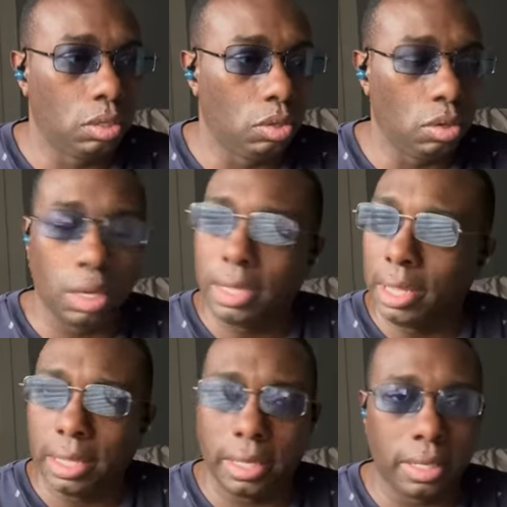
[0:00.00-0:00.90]

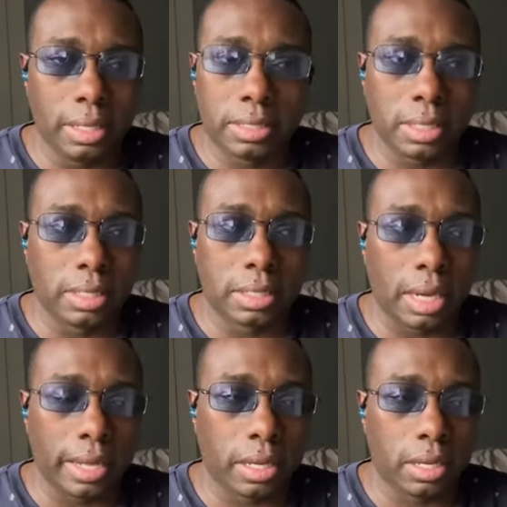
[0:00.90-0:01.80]
again, it's
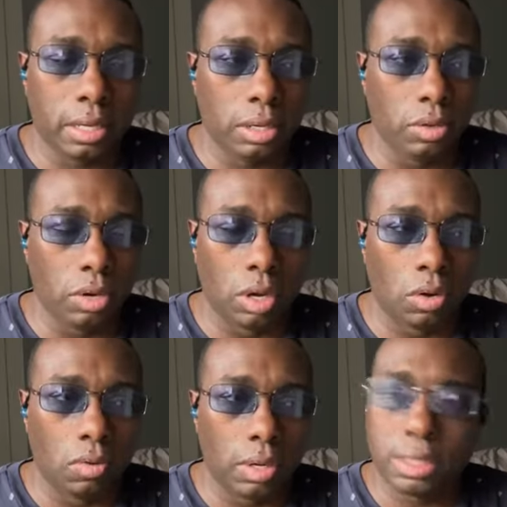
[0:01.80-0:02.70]
like, you
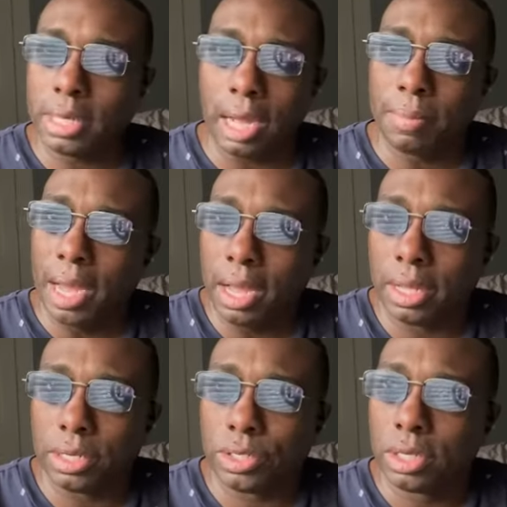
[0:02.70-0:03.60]
know, it's top
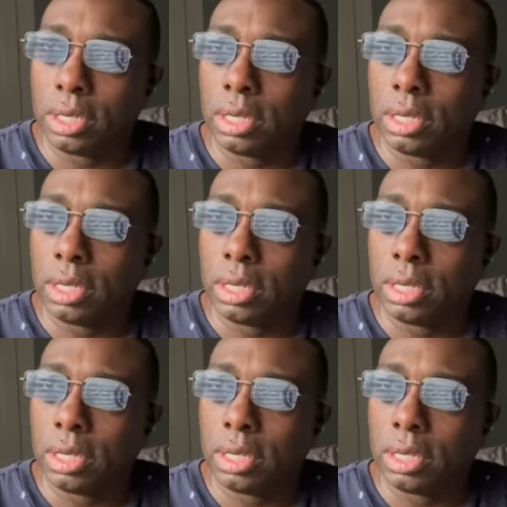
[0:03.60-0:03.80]
notch.